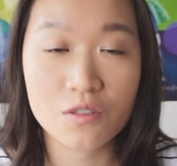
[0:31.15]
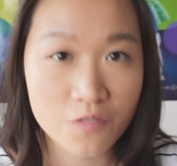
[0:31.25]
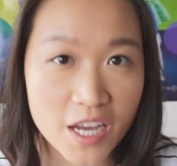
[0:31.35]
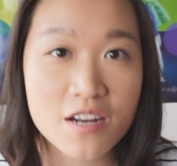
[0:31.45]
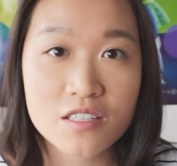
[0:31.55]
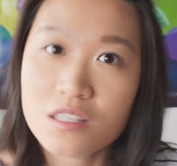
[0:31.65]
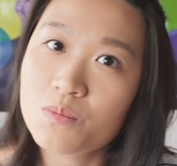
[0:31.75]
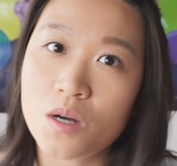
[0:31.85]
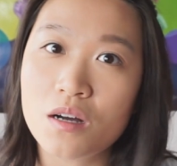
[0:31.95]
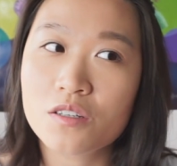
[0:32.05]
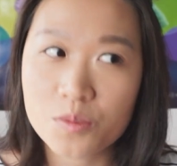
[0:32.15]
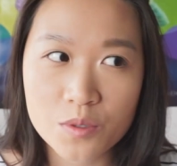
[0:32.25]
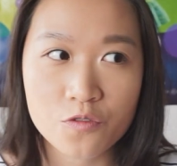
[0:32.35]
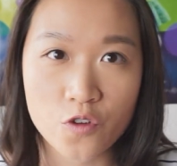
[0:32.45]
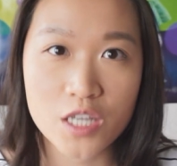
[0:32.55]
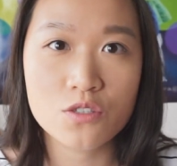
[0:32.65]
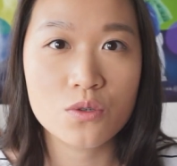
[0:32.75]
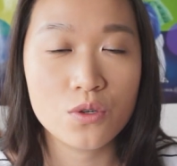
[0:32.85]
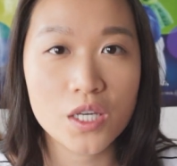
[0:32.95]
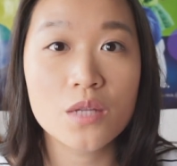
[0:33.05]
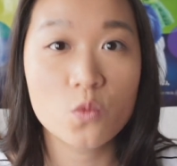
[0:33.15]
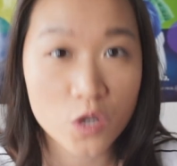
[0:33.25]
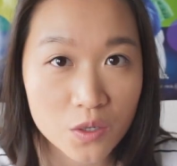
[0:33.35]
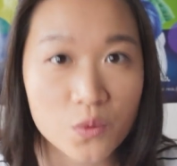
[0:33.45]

to find a small group of friends who you can work